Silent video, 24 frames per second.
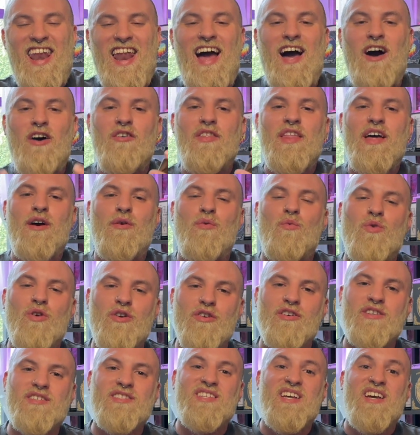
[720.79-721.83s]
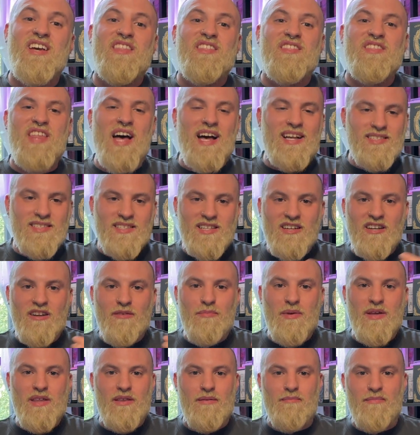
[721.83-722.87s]
how that works, that's going to
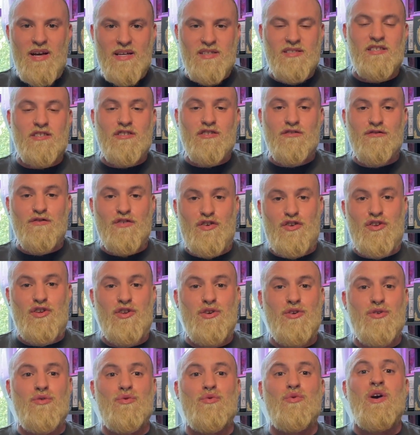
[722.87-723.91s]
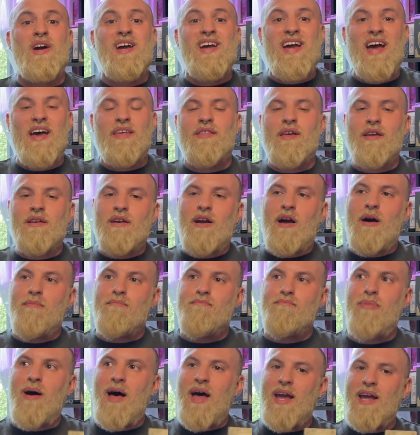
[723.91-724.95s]
be the message for you. And then
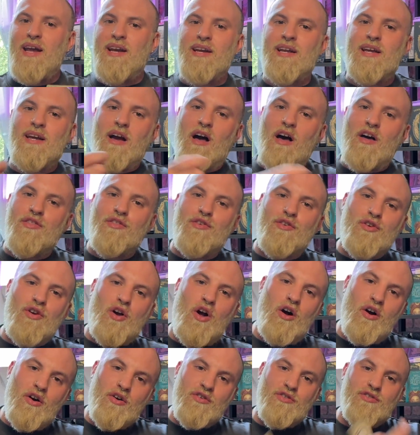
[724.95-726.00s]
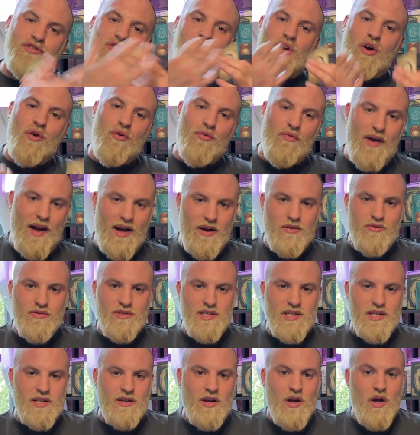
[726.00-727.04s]
combining other cards around
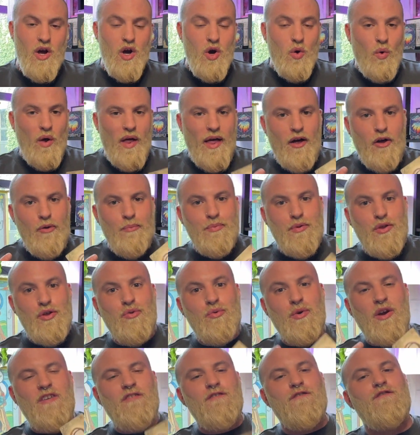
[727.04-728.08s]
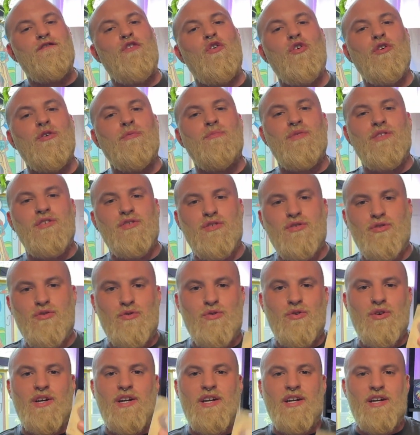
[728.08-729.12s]
it will help you inform the
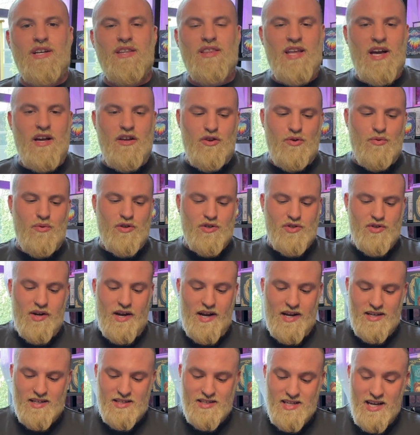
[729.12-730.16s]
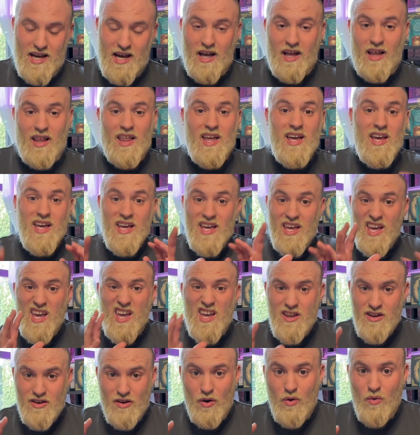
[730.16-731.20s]
story that you are trying to tell.
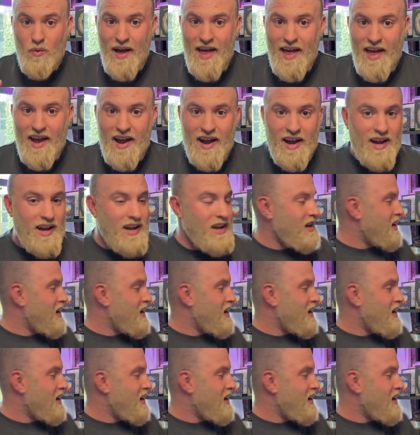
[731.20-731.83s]
In a way,